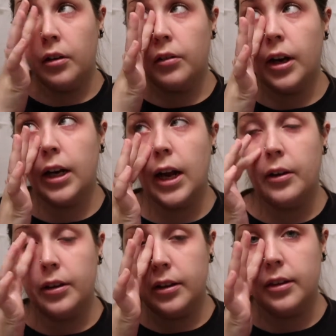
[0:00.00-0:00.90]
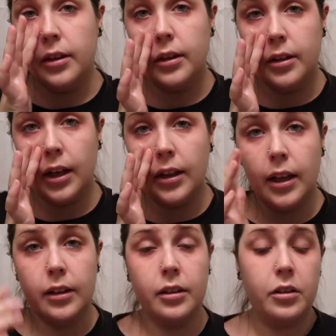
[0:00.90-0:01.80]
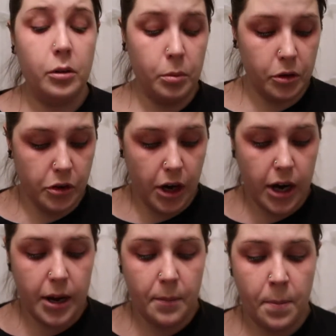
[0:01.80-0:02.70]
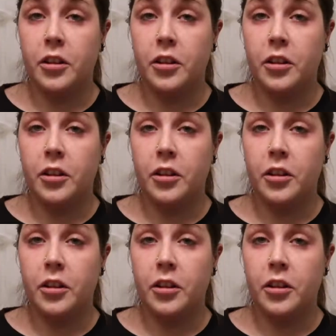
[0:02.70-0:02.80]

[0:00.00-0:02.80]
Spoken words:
right now it's the side that's super dry.